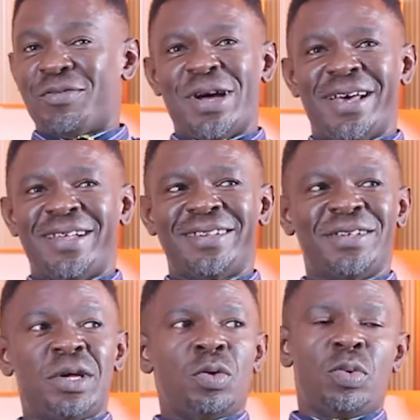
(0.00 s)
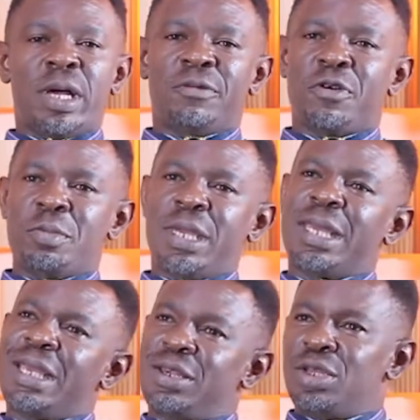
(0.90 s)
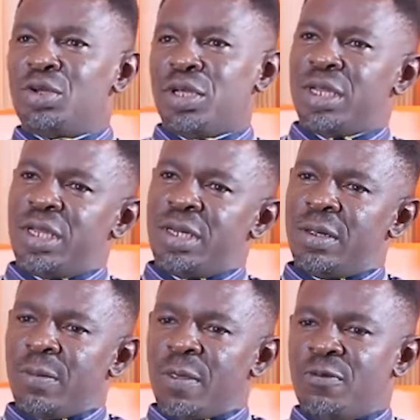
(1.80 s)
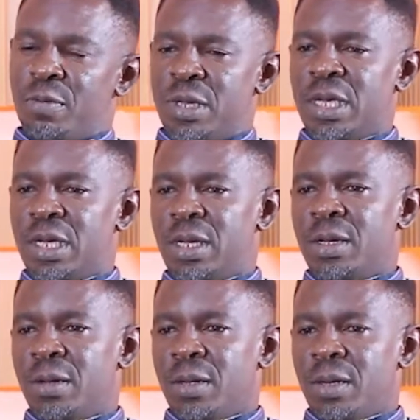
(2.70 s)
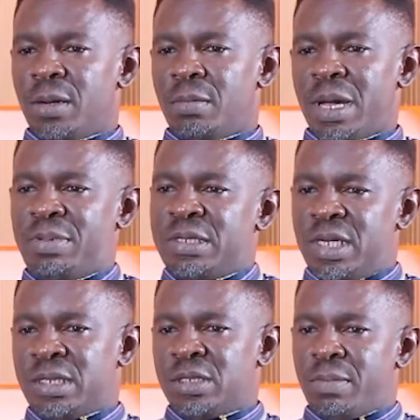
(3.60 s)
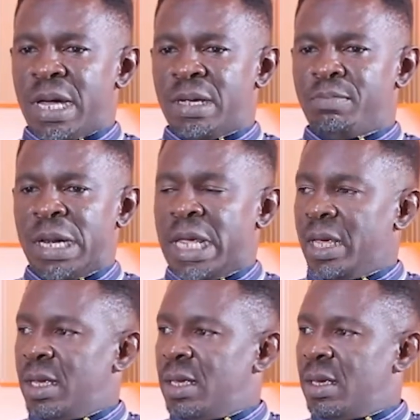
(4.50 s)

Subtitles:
Well, for me, for me, my business is my play.